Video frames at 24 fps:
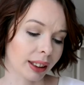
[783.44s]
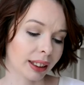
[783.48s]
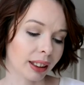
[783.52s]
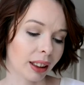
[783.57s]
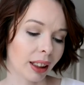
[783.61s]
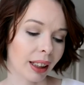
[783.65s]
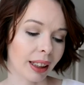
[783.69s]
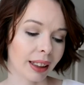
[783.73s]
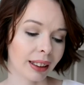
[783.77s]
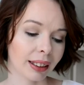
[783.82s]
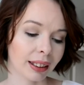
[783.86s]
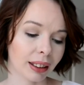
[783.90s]
a
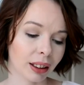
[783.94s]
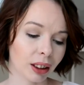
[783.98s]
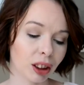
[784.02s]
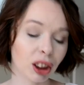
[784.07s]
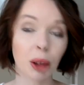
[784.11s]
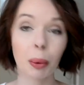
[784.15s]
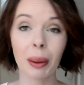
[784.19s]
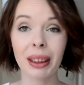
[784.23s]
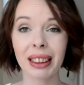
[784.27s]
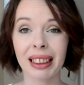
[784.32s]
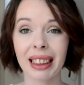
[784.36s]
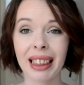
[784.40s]
size
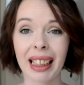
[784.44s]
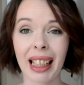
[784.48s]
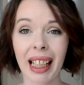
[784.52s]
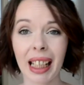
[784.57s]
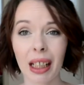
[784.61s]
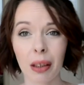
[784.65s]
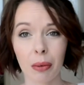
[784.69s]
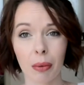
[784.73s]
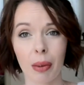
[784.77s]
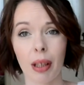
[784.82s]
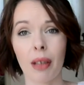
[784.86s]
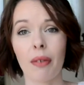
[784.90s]

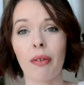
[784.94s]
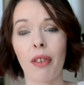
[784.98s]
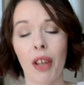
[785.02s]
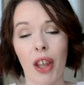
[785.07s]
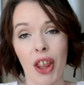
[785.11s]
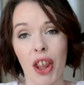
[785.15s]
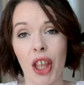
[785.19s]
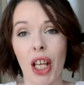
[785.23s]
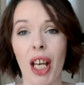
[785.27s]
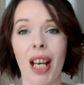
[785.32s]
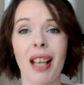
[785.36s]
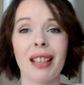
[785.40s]
twenty-eight with
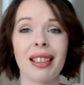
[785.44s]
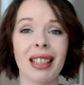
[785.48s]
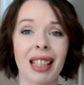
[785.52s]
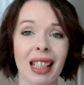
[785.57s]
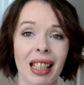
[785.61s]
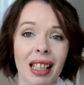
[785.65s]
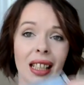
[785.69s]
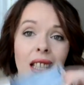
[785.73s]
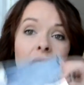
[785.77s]
thirty